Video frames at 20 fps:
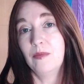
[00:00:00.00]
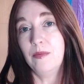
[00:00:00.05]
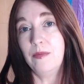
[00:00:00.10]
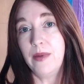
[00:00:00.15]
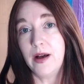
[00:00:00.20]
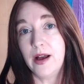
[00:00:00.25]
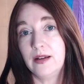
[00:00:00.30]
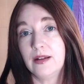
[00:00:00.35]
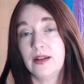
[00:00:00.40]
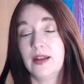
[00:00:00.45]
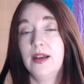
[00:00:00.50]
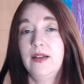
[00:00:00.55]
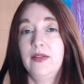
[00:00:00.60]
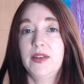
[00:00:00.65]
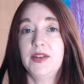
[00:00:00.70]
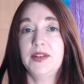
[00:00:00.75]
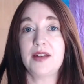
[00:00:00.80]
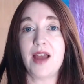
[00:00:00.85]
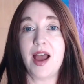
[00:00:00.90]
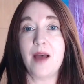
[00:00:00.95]
but
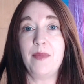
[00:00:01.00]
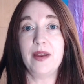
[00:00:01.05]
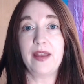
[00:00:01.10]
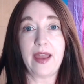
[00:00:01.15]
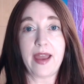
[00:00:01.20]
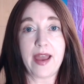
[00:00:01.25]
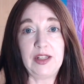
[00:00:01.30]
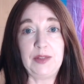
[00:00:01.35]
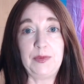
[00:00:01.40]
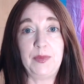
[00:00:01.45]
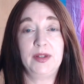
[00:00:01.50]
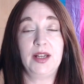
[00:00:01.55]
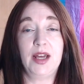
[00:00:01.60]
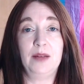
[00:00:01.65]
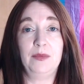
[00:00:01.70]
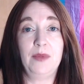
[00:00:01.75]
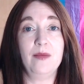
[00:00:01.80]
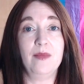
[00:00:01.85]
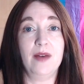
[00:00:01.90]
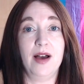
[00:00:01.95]
this topic has been on
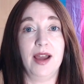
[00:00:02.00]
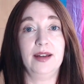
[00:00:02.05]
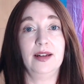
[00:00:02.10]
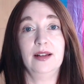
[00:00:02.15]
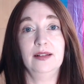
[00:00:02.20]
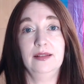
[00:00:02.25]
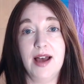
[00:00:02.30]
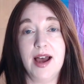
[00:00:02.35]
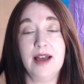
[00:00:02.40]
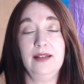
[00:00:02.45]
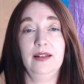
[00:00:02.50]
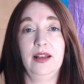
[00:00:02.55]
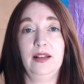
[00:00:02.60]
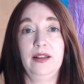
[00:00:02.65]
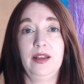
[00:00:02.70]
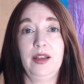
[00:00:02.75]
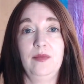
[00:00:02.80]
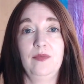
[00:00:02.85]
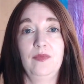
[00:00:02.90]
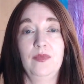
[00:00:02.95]
my mind a lot
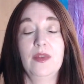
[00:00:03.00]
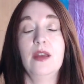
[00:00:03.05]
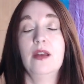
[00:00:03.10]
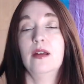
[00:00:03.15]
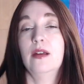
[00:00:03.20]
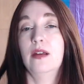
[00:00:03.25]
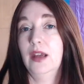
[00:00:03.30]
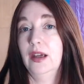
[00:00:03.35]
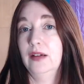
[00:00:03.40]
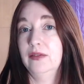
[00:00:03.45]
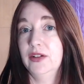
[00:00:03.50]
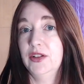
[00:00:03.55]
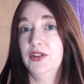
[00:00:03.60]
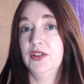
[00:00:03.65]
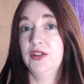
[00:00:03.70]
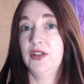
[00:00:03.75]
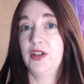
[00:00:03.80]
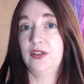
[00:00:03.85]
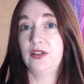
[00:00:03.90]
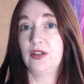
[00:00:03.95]
lately, ever
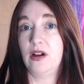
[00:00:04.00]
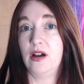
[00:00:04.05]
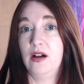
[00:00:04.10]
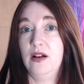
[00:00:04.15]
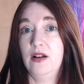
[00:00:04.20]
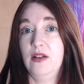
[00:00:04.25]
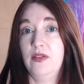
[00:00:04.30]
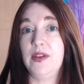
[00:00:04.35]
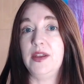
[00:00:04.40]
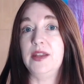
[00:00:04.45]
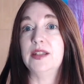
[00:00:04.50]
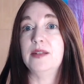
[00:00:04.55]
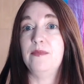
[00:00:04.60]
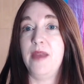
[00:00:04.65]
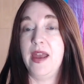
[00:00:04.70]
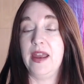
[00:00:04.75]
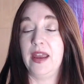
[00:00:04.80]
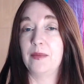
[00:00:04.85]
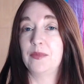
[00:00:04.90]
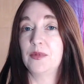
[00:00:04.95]
since I saw these
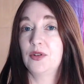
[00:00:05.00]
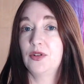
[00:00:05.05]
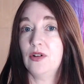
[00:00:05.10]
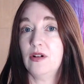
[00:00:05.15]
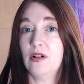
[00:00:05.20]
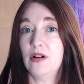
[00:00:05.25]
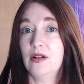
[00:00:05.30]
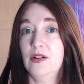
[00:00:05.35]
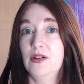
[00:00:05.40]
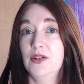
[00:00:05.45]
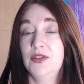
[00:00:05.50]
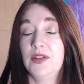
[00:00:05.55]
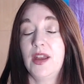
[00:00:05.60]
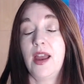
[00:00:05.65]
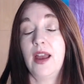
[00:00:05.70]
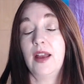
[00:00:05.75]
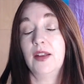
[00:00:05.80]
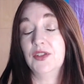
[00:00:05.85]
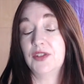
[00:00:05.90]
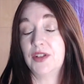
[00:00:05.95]
makeup tutorials
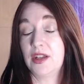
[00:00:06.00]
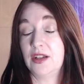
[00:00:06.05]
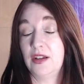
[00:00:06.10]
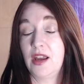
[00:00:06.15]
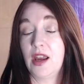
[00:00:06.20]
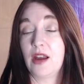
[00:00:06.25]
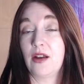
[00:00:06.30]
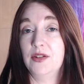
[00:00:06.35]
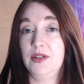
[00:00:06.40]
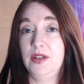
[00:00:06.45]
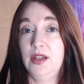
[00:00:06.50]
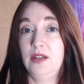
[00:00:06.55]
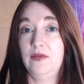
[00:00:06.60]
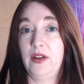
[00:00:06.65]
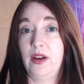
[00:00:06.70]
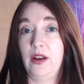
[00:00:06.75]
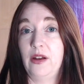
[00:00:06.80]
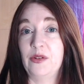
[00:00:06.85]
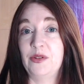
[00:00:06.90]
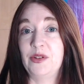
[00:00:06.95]
and skincare routine
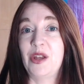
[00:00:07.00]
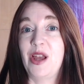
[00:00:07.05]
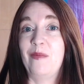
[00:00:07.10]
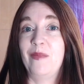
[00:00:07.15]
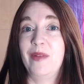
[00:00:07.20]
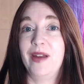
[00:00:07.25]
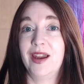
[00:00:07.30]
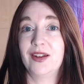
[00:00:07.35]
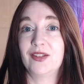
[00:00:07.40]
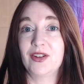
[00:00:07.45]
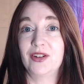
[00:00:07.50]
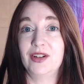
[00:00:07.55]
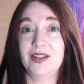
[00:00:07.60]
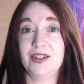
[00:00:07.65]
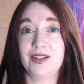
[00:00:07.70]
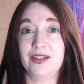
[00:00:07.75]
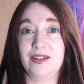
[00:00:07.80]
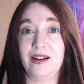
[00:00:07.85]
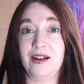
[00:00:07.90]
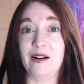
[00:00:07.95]
videos by internet
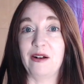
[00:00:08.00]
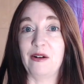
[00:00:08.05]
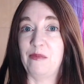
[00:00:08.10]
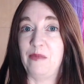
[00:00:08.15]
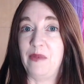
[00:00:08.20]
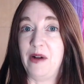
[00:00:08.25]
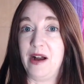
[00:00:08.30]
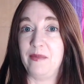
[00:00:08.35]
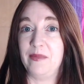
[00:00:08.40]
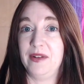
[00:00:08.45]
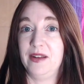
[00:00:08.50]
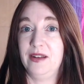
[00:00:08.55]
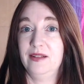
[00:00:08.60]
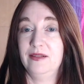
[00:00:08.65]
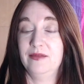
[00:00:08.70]
star Poppy.